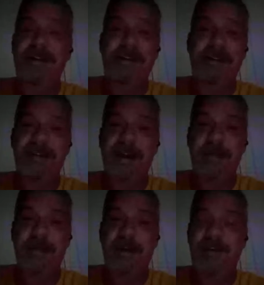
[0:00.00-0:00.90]
does the same
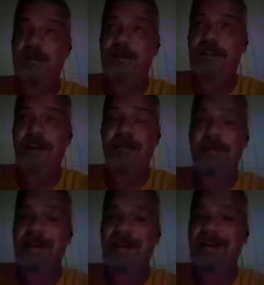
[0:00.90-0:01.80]
obsession with
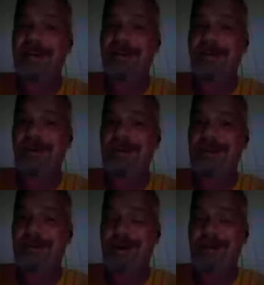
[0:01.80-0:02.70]
anybody that doesn't want
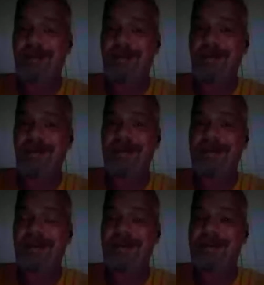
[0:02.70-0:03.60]
to jump on board.
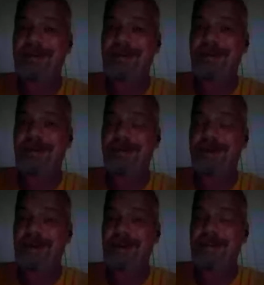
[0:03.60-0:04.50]
So he's doing it with
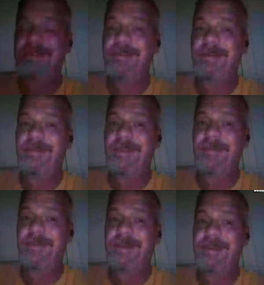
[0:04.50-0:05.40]
me. He's doing it with
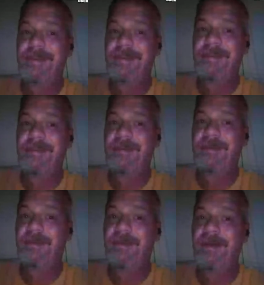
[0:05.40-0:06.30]
ODN. He's doing it
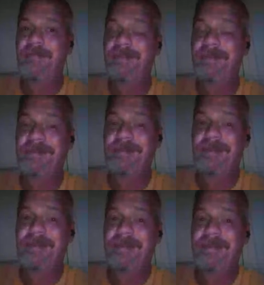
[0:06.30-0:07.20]
with whoever.
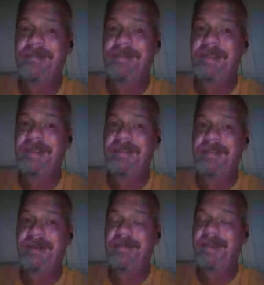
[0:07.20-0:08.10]

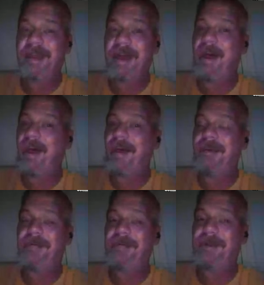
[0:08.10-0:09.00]
So I mean, I
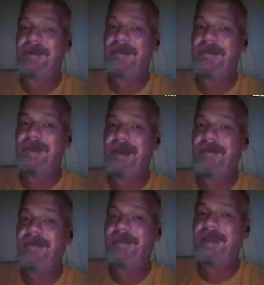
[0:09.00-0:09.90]
don't know. I
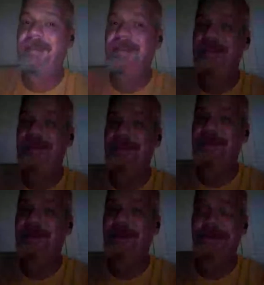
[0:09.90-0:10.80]
don't think that you should be